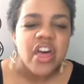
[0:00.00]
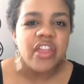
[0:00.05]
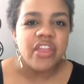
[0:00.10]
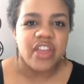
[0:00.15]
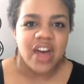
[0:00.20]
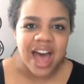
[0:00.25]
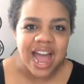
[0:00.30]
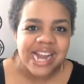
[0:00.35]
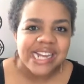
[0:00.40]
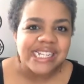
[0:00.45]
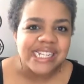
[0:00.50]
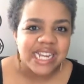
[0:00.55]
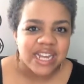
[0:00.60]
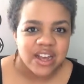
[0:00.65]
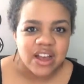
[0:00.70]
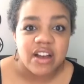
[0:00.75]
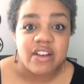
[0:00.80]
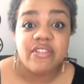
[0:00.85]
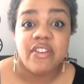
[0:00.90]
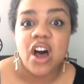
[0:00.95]
the
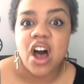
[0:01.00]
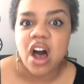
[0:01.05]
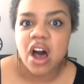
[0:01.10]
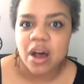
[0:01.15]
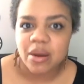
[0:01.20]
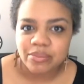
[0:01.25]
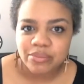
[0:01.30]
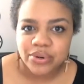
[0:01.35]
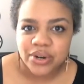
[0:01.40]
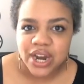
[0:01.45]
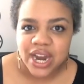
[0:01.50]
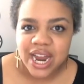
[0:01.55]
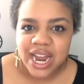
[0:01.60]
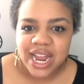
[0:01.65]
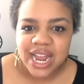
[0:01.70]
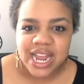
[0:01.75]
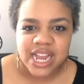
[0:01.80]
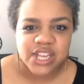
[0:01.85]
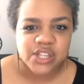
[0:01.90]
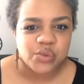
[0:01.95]
idea of
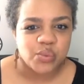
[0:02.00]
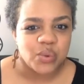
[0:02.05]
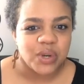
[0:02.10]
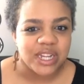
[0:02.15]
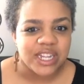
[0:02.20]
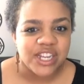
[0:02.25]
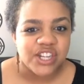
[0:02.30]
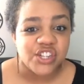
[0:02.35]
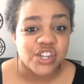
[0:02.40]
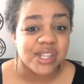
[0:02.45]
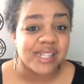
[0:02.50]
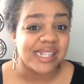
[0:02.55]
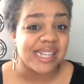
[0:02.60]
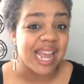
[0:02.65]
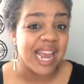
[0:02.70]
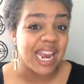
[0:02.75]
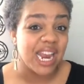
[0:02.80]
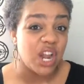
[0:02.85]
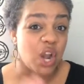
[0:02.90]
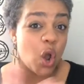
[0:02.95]
ombre is really just
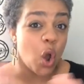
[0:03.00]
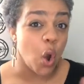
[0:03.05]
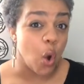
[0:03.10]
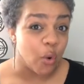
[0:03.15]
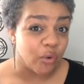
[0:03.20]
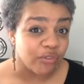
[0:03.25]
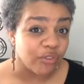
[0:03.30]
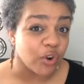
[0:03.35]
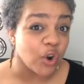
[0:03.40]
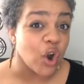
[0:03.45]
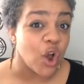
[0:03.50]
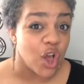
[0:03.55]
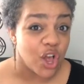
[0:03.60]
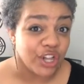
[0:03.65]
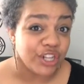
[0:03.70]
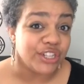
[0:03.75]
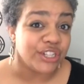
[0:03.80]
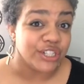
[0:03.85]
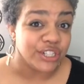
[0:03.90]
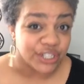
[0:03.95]
like an
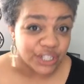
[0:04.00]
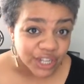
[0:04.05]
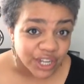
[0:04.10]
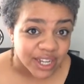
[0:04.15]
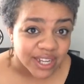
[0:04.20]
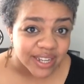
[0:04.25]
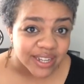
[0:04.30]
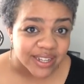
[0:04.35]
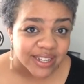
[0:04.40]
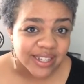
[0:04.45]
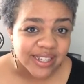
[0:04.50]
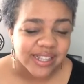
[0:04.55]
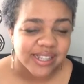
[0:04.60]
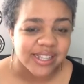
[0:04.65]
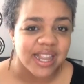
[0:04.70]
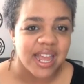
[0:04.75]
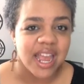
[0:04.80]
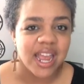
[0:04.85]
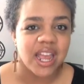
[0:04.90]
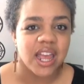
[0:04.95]
overall look.
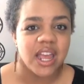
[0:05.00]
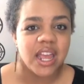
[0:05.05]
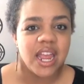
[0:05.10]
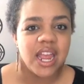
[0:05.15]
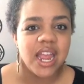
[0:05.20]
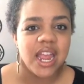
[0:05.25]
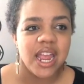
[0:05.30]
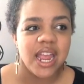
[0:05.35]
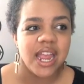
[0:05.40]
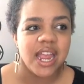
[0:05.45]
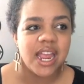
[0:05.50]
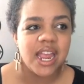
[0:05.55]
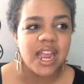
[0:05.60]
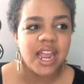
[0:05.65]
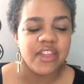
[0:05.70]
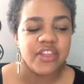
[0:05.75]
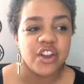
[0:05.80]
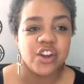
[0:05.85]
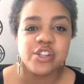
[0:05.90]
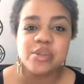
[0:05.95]
Like
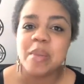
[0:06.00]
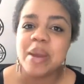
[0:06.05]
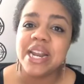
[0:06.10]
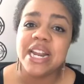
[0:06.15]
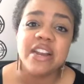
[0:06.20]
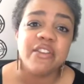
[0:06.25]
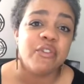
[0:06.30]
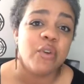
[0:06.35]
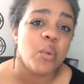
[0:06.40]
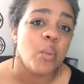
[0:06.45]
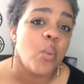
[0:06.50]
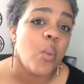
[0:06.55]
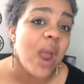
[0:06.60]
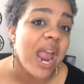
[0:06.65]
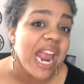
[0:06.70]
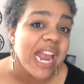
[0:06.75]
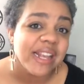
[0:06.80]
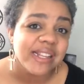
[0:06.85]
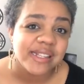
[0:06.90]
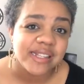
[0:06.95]
there's many different
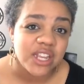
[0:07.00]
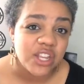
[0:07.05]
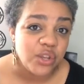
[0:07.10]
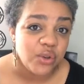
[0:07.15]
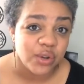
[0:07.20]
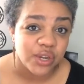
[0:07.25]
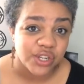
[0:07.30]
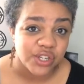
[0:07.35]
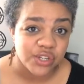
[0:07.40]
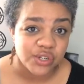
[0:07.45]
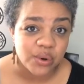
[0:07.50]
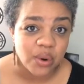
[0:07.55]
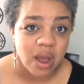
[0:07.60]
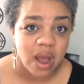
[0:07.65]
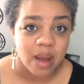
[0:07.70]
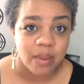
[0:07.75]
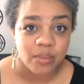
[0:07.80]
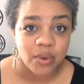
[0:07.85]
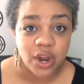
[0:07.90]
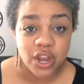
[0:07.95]
ways that you can do
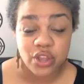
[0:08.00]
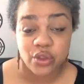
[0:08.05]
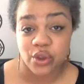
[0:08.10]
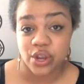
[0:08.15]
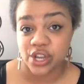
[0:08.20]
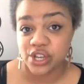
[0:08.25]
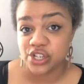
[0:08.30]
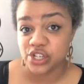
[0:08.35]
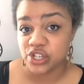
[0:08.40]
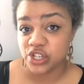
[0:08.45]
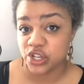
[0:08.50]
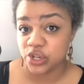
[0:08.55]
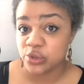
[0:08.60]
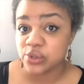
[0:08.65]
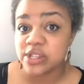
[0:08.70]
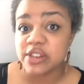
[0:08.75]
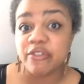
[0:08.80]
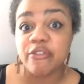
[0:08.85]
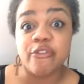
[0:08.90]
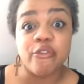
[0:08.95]
ombre. You can
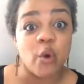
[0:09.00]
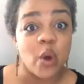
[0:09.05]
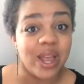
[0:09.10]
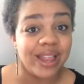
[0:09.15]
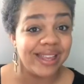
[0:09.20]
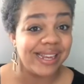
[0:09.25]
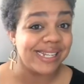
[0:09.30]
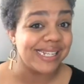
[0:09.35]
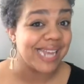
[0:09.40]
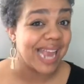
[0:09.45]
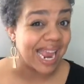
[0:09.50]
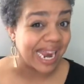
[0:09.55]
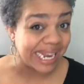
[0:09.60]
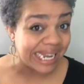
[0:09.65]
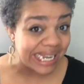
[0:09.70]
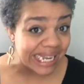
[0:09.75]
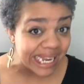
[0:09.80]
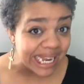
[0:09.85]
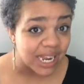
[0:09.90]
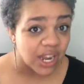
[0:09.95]
use a foiling
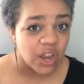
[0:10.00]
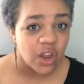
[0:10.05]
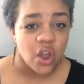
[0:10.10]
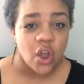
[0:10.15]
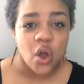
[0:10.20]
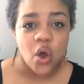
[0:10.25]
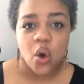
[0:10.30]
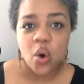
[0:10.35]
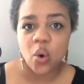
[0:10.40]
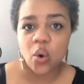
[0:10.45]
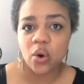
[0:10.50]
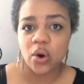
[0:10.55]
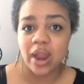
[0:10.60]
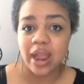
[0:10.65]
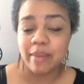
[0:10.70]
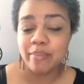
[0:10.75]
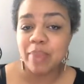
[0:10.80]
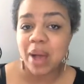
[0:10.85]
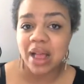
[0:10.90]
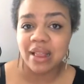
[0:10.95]
technique or
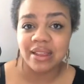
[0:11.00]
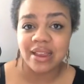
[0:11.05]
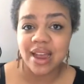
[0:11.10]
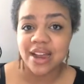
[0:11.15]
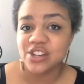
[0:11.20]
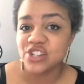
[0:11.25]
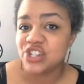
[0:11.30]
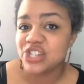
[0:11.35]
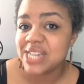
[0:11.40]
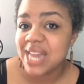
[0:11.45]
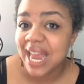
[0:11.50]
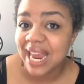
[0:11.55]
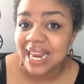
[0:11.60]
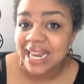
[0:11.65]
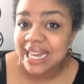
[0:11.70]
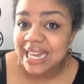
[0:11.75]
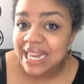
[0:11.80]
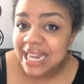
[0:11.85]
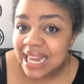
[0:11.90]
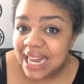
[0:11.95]
a balayage
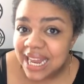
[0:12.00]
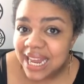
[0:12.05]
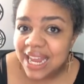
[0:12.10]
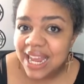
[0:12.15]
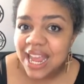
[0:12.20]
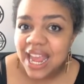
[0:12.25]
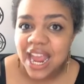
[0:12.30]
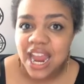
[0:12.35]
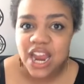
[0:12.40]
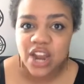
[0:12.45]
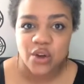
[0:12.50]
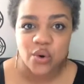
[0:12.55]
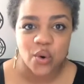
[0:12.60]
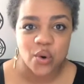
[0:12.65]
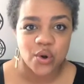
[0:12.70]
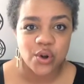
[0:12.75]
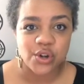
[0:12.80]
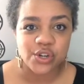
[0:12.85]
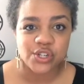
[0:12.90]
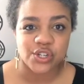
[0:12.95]
technique in
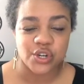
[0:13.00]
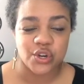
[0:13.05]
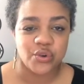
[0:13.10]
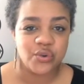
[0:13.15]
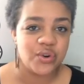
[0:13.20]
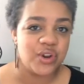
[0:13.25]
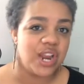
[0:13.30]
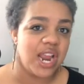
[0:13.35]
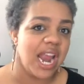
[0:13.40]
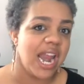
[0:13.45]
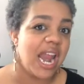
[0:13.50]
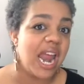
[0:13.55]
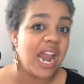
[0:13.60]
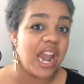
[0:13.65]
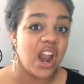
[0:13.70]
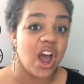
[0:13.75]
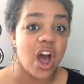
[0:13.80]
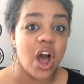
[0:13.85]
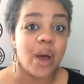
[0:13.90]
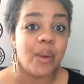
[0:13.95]
order to create
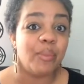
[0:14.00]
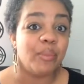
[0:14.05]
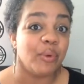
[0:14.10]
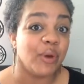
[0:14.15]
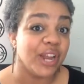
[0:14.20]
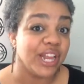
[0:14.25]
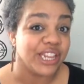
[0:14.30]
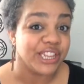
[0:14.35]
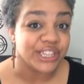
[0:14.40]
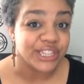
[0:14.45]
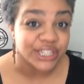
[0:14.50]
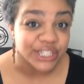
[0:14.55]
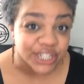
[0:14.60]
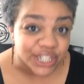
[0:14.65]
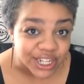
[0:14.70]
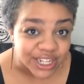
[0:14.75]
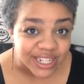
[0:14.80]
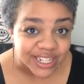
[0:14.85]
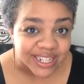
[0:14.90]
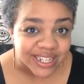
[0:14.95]
an ombre
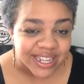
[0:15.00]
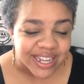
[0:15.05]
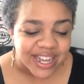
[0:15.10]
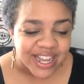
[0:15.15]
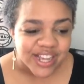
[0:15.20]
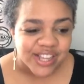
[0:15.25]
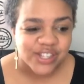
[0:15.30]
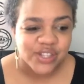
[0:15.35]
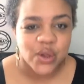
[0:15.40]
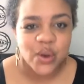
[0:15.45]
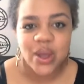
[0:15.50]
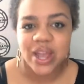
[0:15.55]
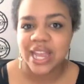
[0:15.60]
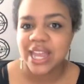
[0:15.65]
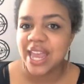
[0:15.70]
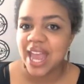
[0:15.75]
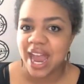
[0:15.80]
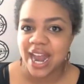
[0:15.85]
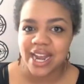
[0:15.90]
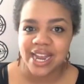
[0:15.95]
look. So
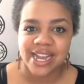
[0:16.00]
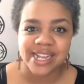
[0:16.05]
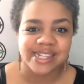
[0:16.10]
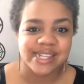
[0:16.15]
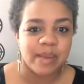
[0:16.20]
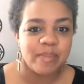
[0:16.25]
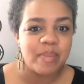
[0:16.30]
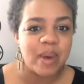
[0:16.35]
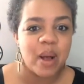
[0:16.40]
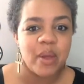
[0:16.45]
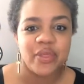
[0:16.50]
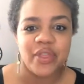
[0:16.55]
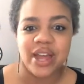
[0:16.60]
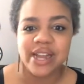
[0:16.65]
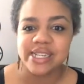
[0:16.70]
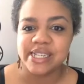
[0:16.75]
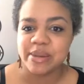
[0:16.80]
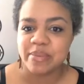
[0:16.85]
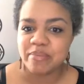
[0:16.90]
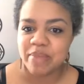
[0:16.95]
again, it's about
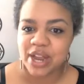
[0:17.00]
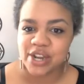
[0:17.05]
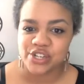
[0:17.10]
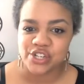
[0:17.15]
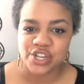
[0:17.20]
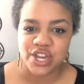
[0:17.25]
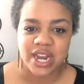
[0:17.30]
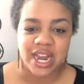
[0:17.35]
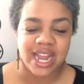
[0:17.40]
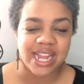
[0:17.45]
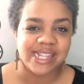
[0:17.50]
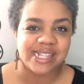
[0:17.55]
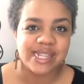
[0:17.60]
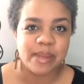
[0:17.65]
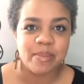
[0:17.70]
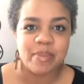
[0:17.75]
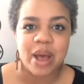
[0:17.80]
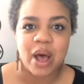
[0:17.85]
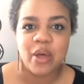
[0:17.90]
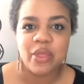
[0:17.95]
that dimension. It's
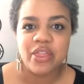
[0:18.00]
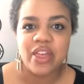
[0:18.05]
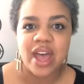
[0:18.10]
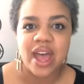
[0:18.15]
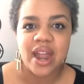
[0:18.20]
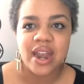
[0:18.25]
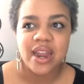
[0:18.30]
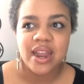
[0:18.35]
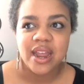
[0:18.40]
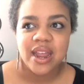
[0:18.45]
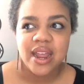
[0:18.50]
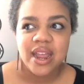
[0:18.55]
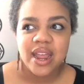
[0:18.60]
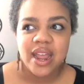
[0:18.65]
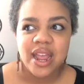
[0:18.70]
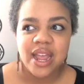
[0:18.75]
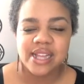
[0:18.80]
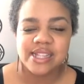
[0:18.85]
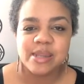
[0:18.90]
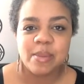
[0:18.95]
about that
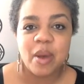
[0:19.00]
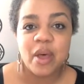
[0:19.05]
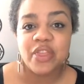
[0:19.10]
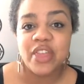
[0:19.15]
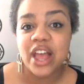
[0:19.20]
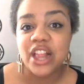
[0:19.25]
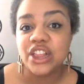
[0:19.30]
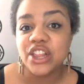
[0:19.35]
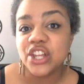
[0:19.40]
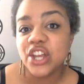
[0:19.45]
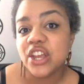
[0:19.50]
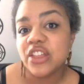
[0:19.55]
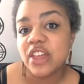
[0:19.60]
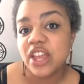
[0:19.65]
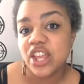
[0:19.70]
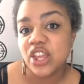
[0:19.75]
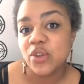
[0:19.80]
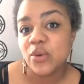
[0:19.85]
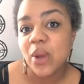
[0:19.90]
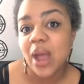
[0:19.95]
look
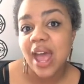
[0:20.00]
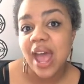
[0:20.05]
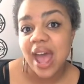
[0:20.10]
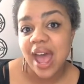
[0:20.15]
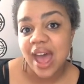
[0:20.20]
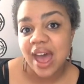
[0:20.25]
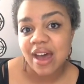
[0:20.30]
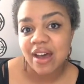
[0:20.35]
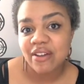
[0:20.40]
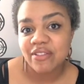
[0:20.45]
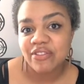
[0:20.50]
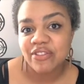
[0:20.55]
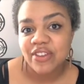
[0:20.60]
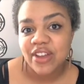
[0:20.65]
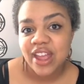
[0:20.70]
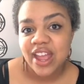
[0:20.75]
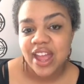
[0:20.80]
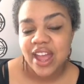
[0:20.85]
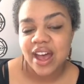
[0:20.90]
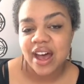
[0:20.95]
that you have,
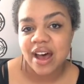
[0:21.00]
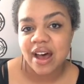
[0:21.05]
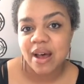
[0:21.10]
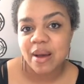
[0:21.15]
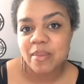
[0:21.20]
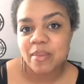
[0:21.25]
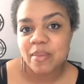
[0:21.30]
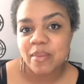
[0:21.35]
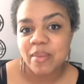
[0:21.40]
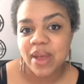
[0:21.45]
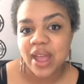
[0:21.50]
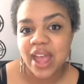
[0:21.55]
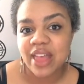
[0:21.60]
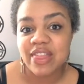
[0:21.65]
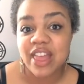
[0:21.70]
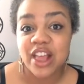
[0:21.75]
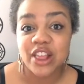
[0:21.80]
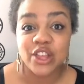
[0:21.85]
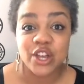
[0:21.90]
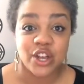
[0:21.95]

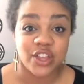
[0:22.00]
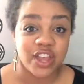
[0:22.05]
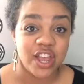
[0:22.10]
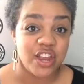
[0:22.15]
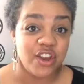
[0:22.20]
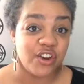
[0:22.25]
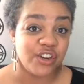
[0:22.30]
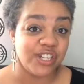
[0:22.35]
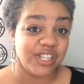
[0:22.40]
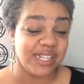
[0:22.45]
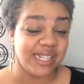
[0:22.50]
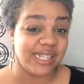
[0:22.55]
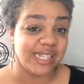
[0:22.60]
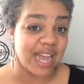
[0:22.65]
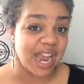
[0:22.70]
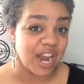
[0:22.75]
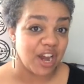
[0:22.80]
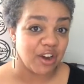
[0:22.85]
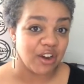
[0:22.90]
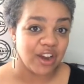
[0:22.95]
and that look that you're
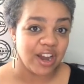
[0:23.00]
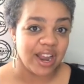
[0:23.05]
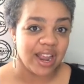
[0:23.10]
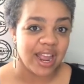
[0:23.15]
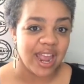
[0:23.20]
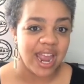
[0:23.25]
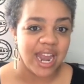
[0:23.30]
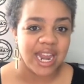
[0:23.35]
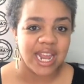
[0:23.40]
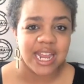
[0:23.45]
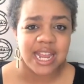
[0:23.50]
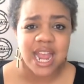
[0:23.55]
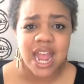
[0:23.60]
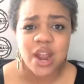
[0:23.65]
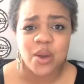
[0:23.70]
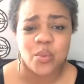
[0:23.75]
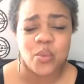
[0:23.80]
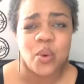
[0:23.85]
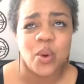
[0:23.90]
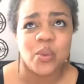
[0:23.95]
desiring. And
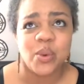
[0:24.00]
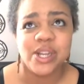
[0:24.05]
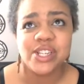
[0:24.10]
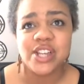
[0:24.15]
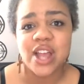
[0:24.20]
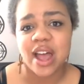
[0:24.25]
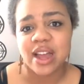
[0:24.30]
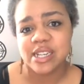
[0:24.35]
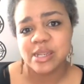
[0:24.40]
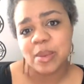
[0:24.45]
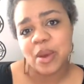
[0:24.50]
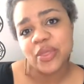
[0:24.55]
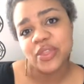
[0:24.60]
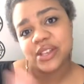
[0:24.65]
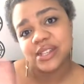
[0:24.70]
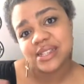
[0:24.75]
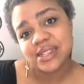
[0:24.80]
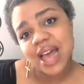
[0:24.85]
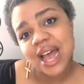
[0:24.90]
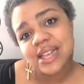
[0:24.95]
again, when we talked about
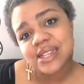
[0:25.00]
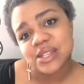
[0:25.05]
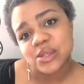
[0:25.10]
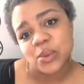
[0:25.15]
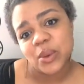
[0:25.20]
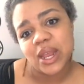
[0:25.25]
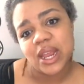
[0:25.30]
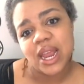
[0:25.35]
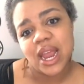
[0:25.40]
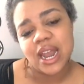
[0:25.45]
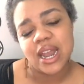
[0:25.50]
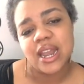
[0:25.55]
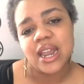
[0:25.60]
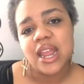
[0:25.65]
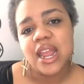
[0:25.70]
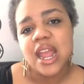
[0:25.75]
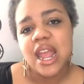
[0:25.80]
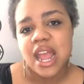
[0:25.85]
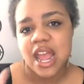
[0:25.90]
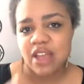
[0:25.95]
this last week, and
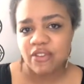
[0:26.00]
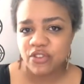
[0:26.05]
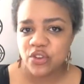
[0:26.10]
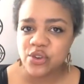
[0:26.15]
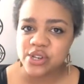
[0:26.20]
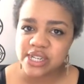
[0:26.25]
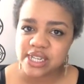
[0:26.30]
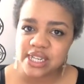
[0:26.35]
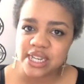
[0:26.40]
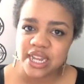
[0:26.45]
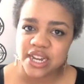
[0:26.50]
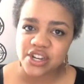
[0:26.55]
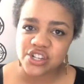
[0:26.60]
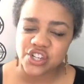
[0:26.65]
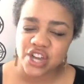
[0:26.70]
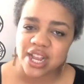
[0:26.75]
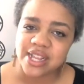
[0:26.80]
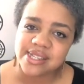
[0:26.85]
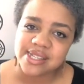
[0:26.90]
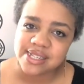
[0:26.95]
if you didn't get a
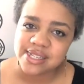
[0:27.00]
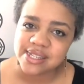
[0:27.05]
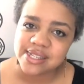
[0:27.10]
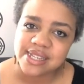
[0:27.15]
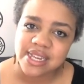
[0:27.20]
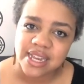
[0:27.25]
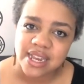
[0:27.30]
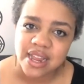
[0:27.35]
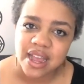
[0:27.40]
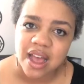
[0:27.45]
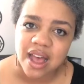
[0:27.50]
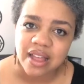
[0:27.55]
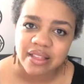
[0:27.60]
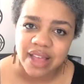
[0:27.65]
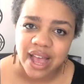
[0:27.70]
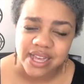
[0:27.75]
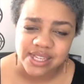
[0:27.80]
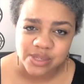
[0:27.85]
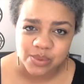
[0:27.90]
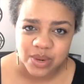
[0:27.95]
chance to see
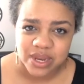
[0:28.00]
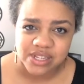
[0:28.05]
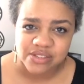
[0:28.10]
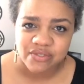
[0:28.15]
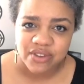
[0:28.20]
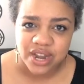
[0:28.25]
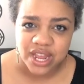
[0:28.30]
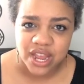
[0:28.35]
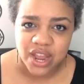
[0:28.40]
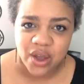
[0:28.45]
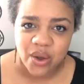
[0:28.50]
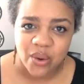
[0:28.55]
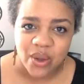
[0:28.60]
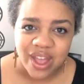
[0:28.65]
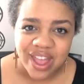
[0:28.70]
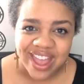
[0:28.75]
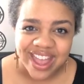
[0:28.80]
last week's video,